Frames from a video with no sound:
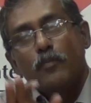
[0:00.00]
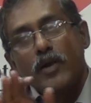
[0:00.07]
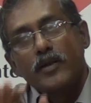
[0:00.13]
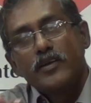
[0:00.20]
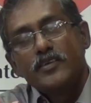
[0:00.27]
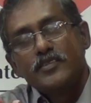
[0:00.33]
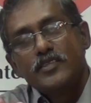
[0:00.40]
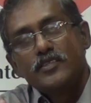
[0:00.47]

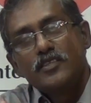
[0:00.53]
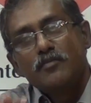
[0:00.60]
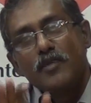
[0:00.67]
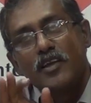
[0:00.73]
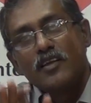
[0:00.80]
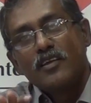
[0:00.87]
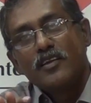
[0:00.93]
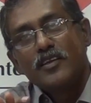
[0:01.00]
Patent system
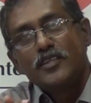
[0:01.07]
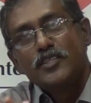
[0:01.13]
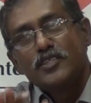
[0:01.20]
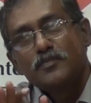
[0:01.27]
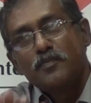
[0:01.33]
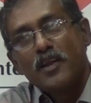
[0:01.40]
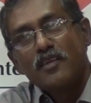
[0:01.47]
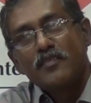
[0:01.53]

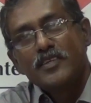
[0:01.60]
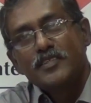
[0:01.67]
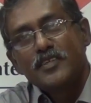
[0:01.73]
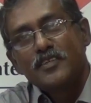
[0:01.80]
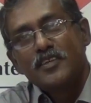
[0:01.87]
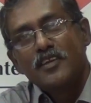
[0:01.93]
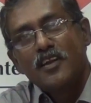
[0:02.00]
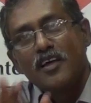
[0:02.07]
encourages private
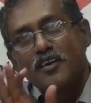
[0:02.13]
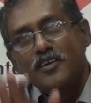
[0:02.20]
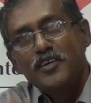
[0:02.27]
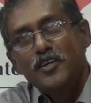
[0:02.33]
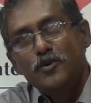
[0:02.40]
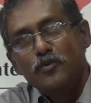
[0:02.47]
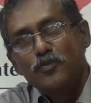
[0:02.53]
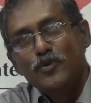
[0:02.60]
sector
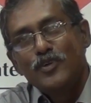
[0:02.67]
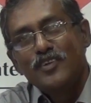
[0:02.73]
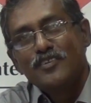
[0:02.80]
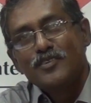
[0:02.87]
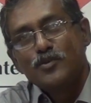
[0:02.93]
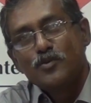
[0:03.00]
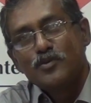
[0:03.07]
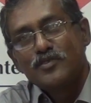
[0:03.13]
R&D to put in
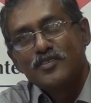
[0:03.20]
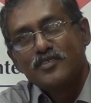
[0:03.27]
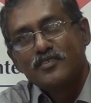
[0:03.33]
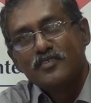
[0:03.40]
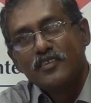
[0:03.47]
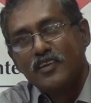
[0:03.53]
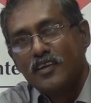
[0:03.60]
resources